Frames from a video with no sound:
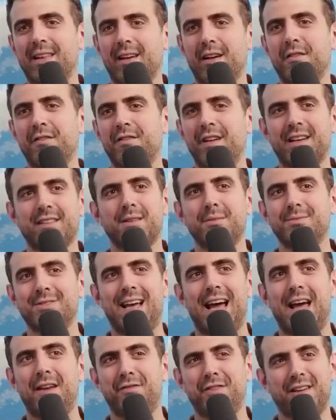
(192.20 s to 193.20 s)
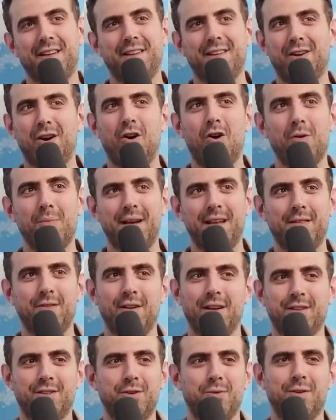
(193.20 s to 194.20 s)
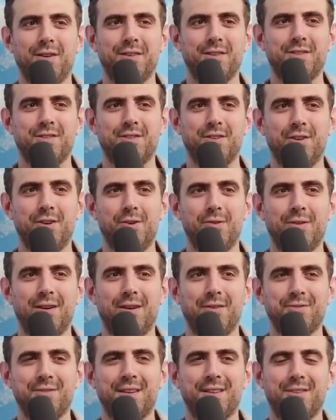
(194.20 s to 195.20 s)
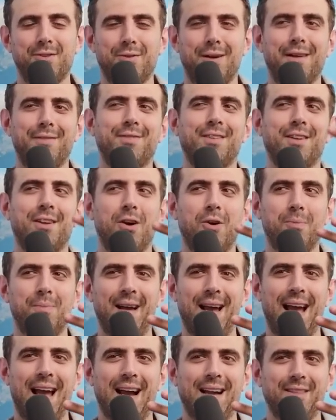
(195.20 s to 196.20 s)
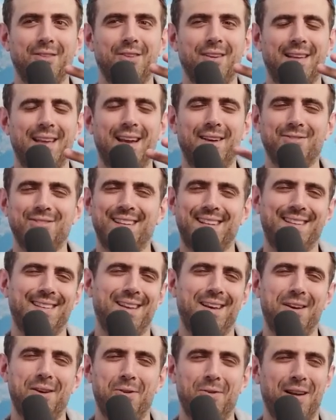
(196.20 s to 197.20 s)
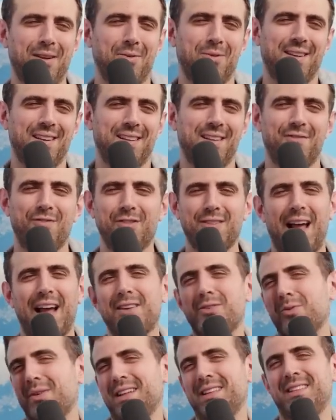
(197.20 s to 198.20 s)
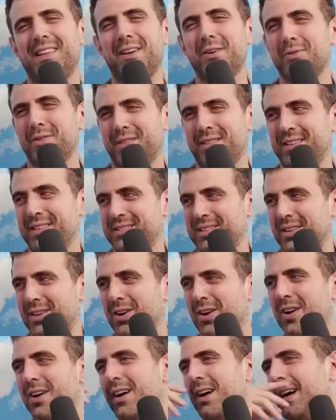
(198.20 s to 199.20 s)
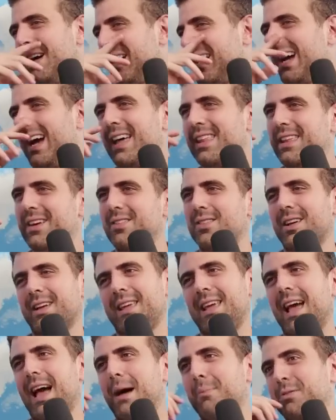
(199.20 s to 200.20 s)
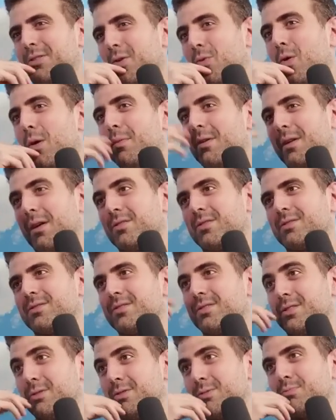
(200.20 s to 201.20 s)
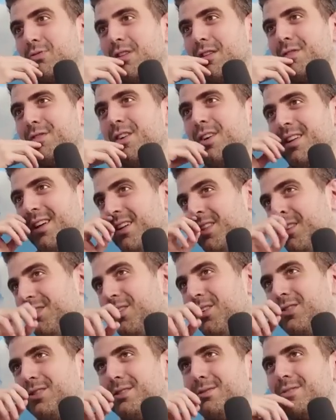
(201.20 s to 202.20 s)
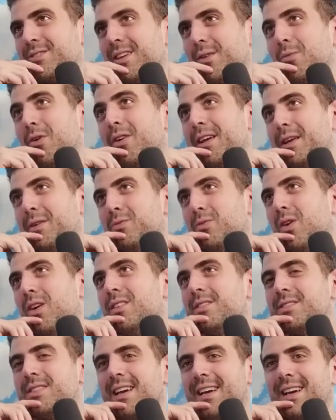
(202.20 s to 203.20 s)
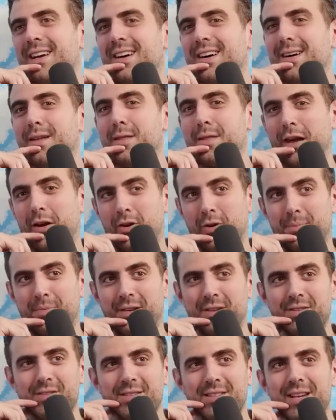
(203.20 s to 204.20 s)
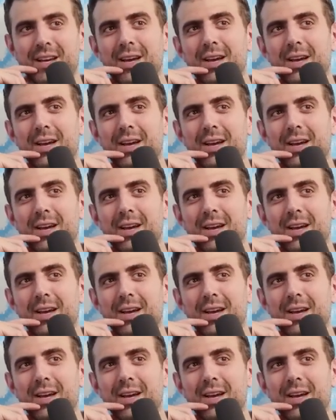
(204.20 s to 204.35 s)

like a victim's advocate call me, and they're like, "Do you want to sue?" And I was like, "Do I have to go back?" And they're like, "Yeah." I was like, "No, I don't want to." Yeah. First, I don't want to deal with this at yeah, all. Yeah, yeah, yeah. And they're like, "Yeah," but the woman, was, she was pretty funny on the phone. She was like, "Well, he was a uh, therapist."